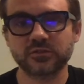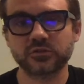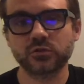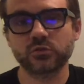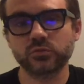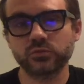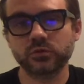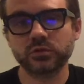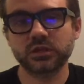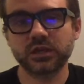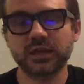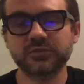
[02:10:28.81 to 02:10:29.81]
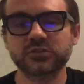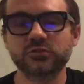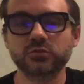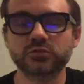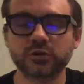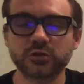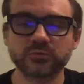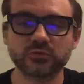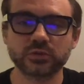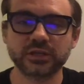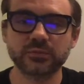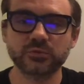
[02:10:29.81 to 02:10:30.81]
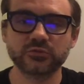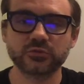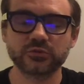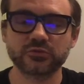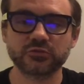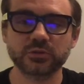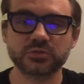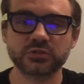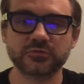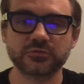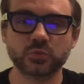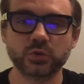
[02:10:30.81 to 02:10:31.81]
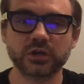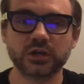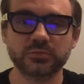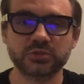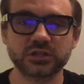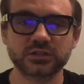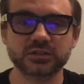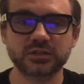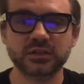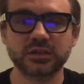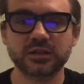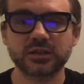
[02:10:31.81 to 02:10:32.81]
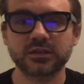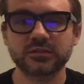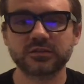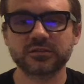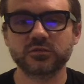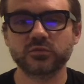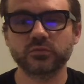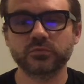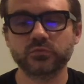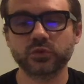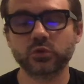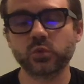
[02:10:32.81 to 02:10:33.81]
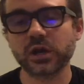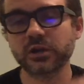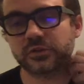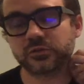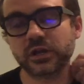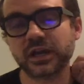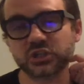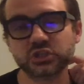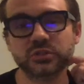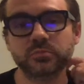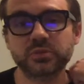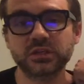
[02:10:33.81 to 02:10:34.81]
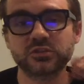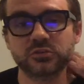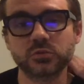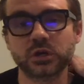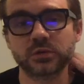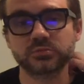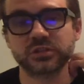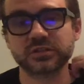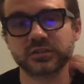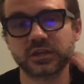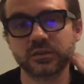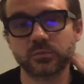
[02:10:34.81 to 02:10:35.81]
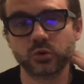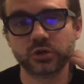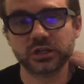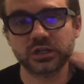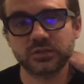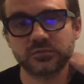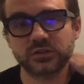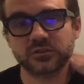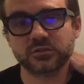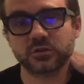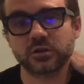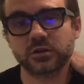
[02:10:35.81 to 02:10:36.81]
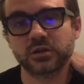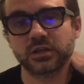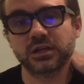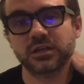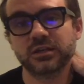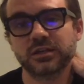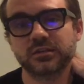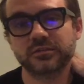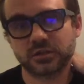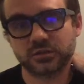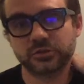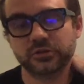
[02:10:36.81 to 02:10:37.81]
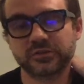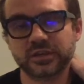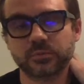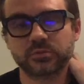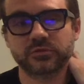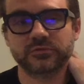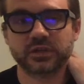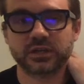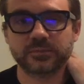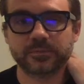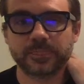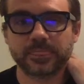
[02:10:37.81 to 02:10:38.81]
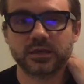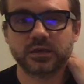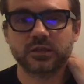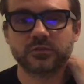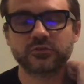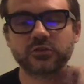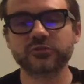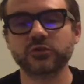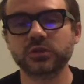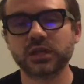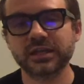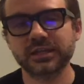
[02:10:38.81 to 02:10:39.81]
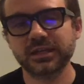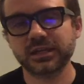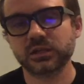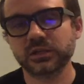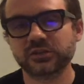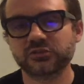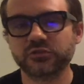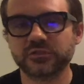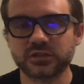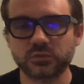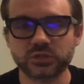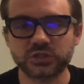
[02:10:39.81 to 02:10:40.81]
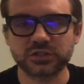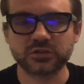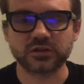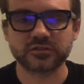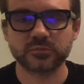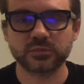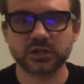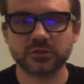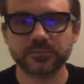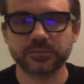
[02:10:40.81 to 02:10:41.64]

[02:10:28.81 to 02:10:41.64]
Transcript: So, having two terms or labels or descriptions for one object doesn't require that there actually be two objects. And the morning and evening star is a clear example of that. There's also lightning and electricity, which he talks about.